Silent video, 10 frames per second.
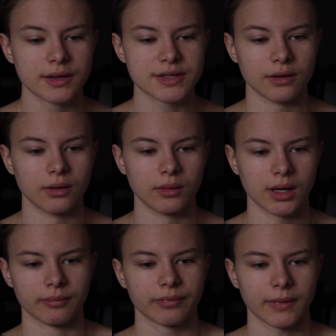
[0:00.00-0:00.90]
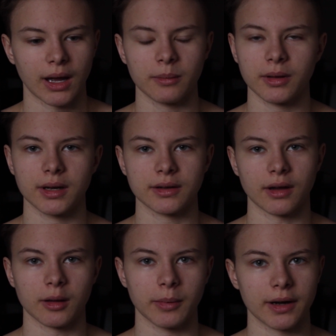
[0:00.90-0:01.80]
So I'm gonna
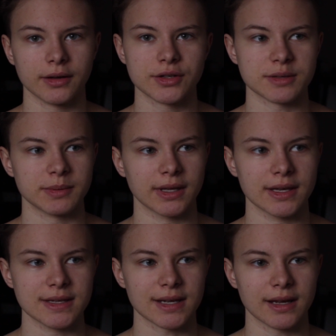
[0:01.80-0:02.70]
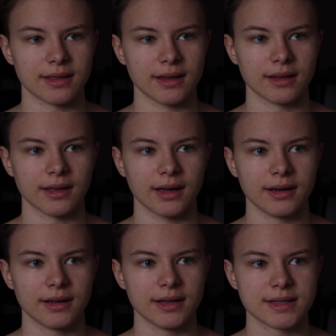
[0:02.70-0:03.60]
talk about it just because I think
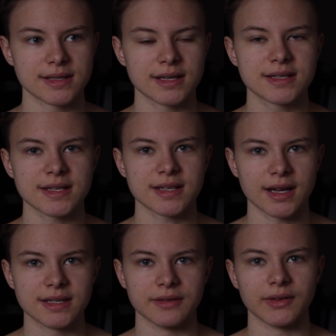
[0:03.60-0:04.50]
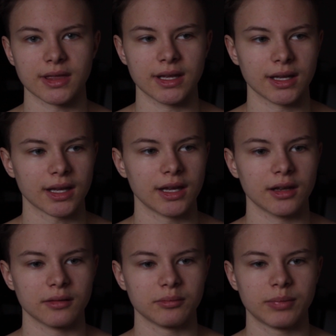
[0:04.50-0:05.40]
that it's it's a scientific thing
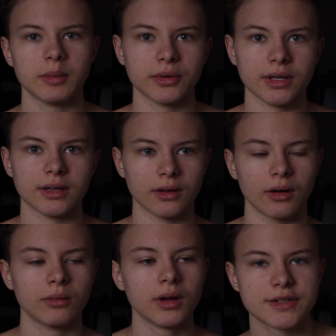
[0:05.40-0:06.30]
and people need to know.